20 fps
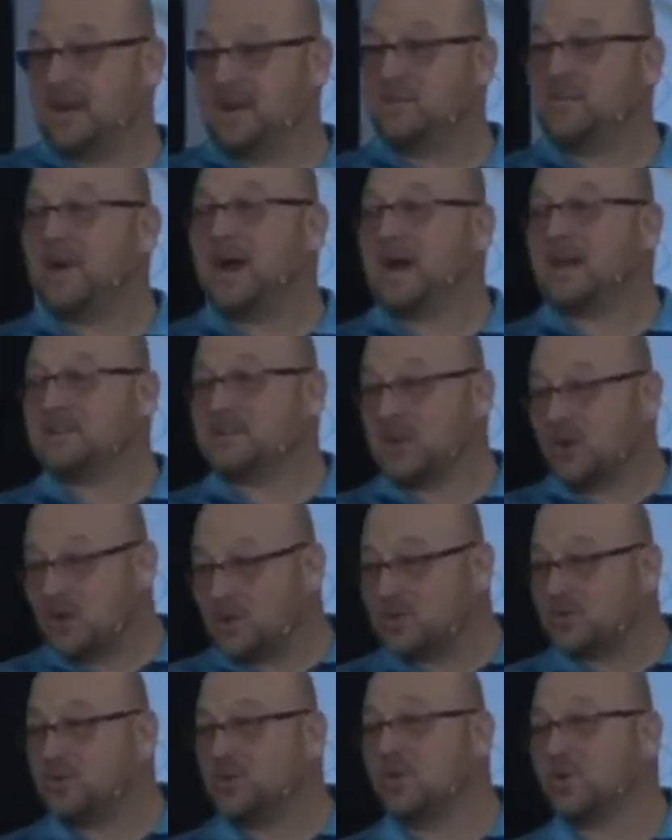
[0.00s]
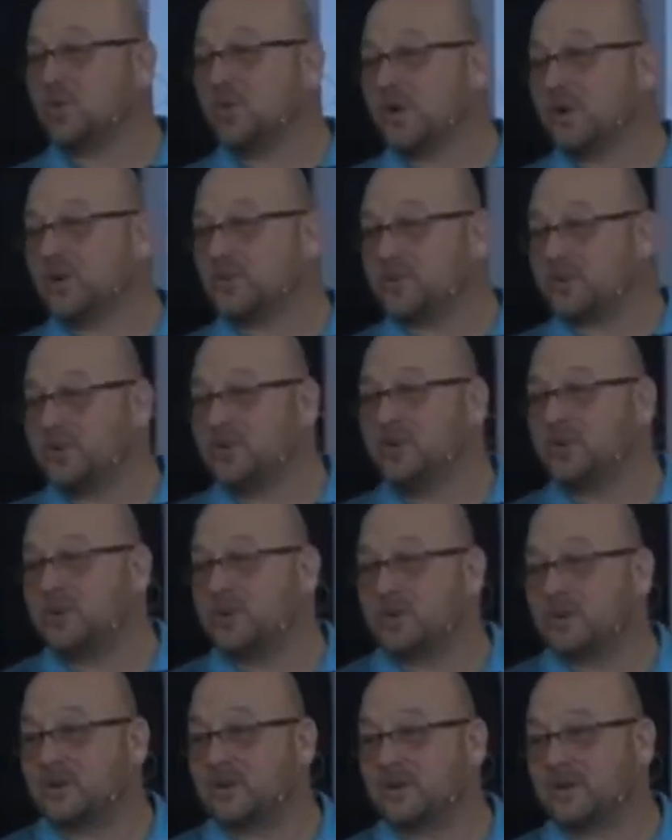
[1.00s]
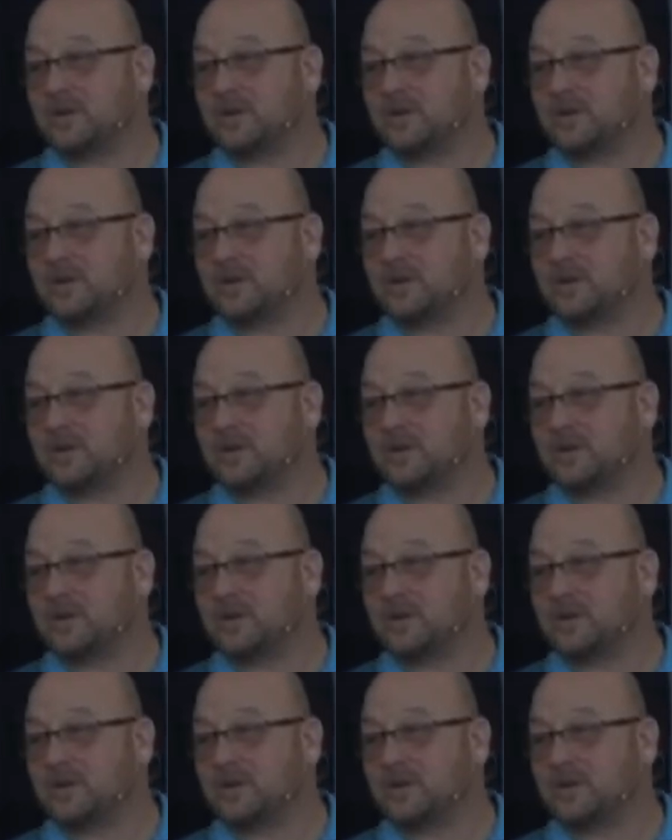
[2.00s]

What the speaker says: It abides on you to work through you.